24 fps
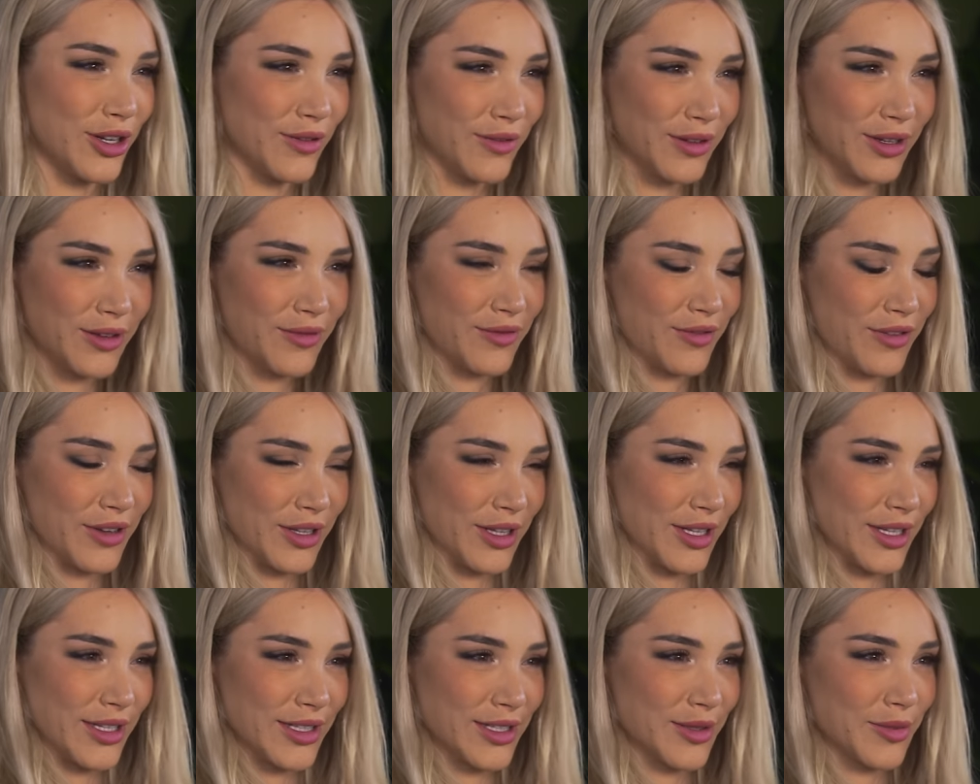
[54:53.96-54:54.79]
you have any
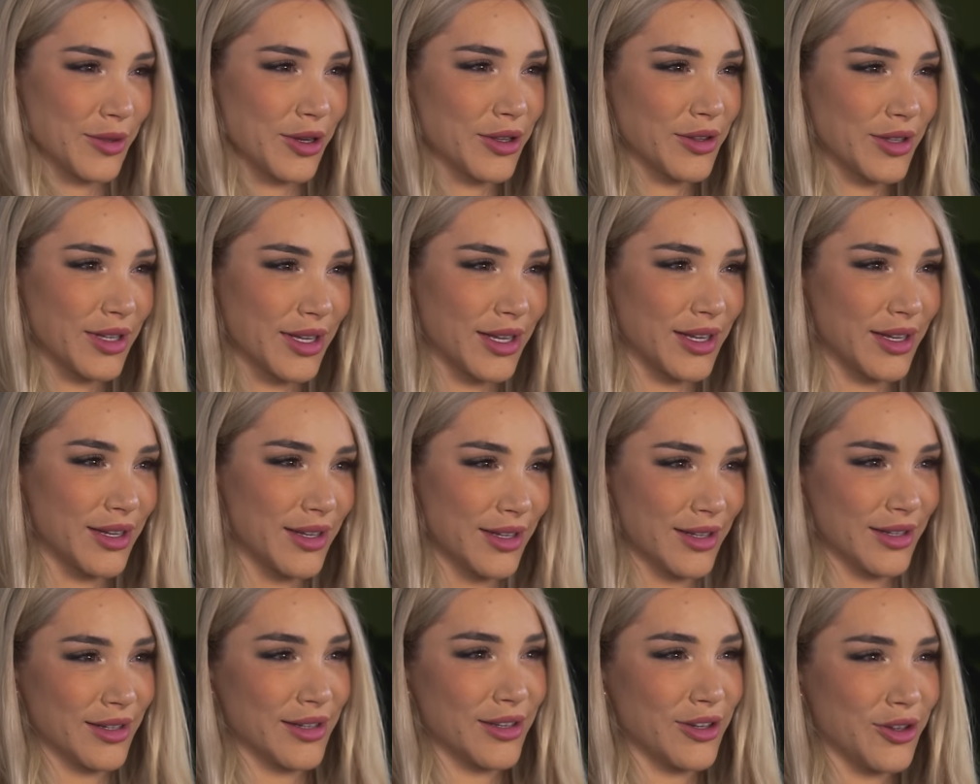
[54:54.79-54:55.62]
feelings about the
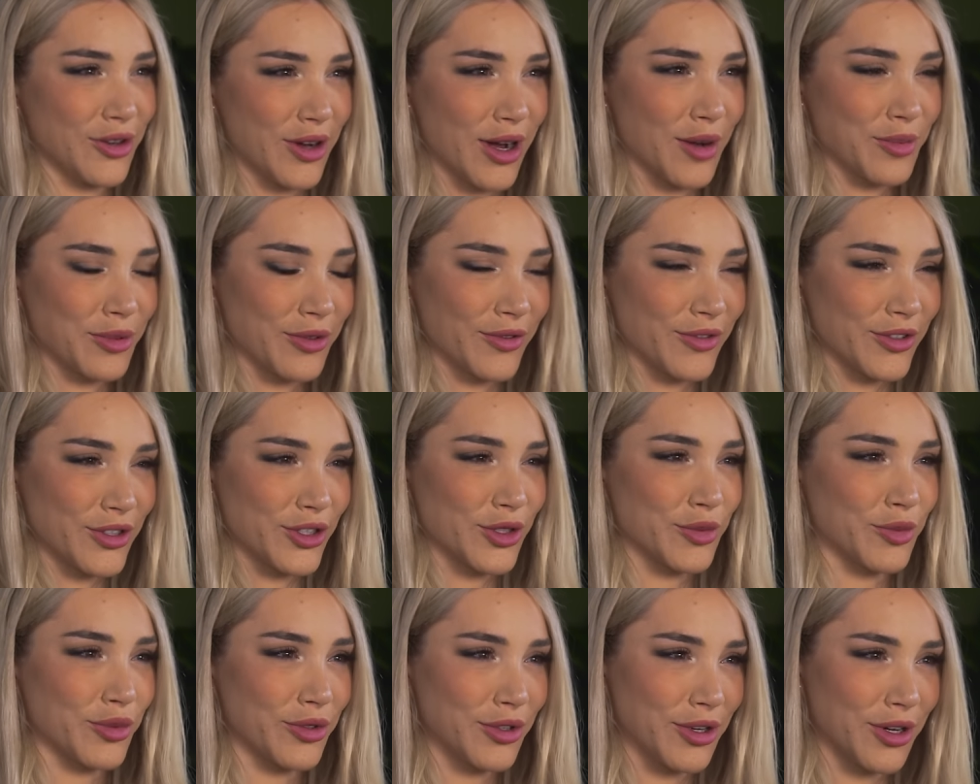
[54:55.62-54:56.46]
new Apple
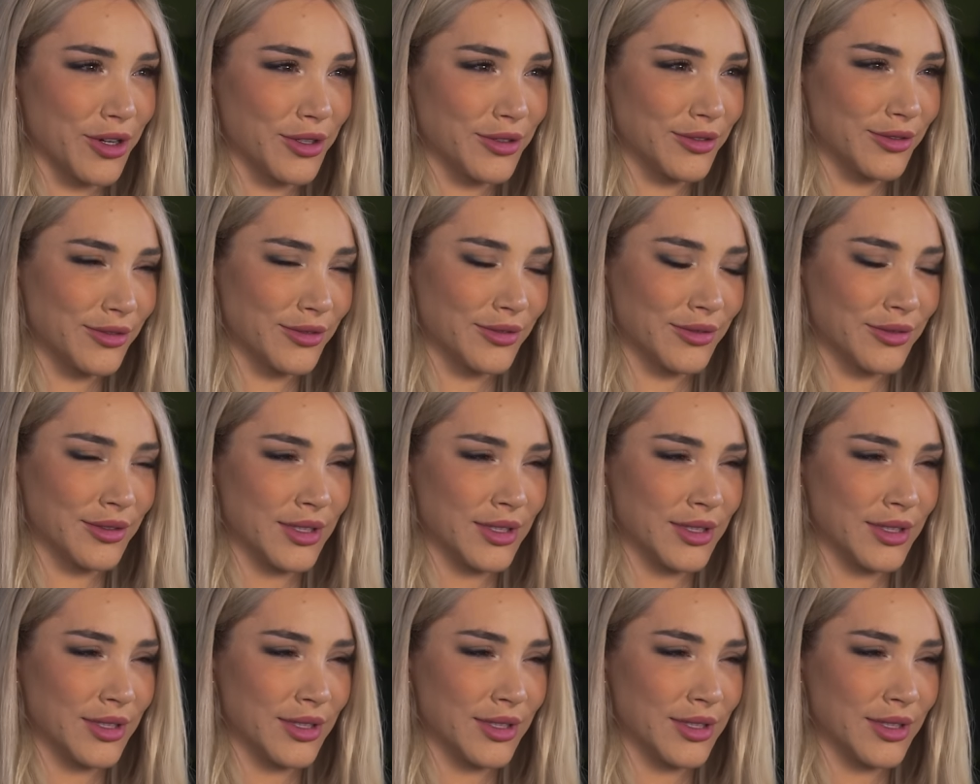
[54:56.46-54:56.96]
Vision Pro?